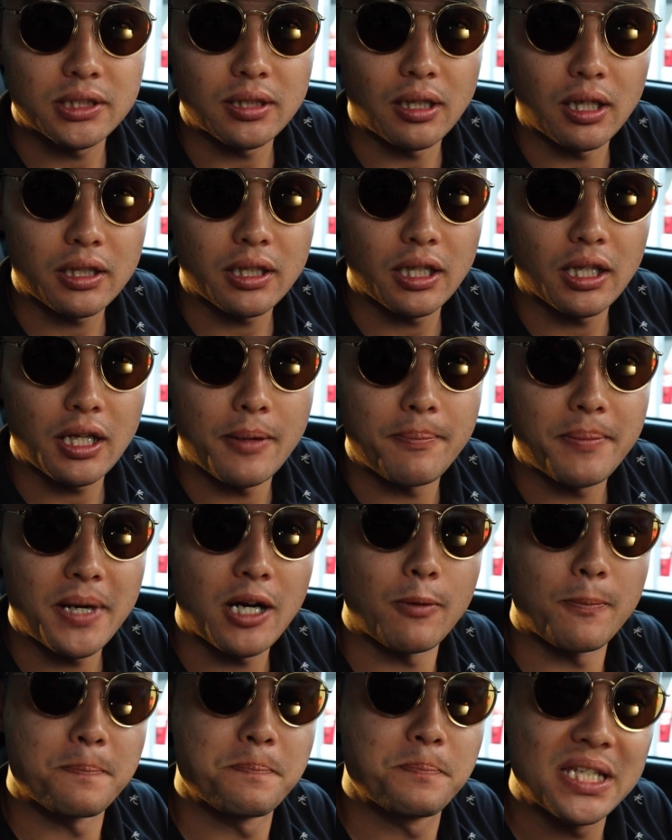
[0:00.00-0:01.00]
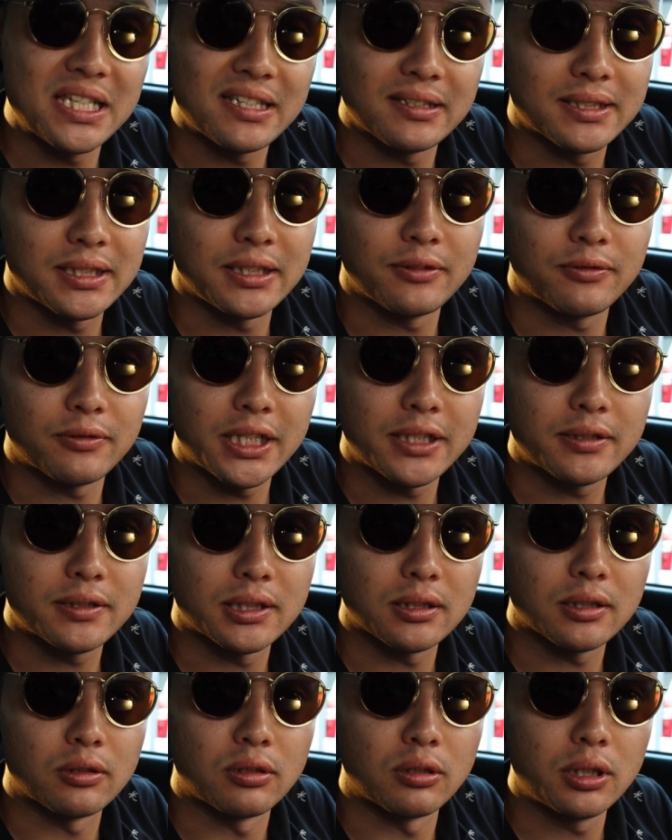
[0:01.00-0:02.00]
talking about BC
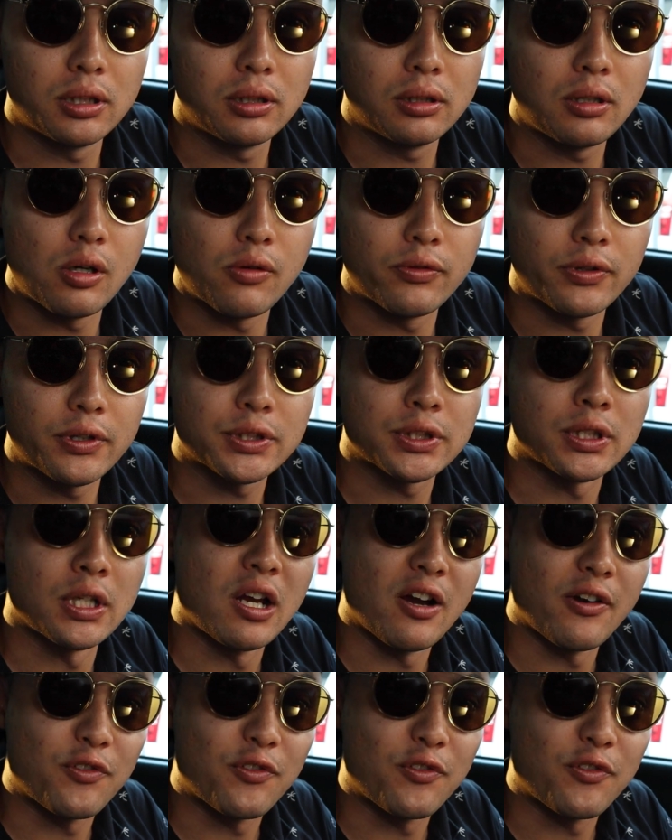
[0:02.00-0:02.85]
Racing coilovers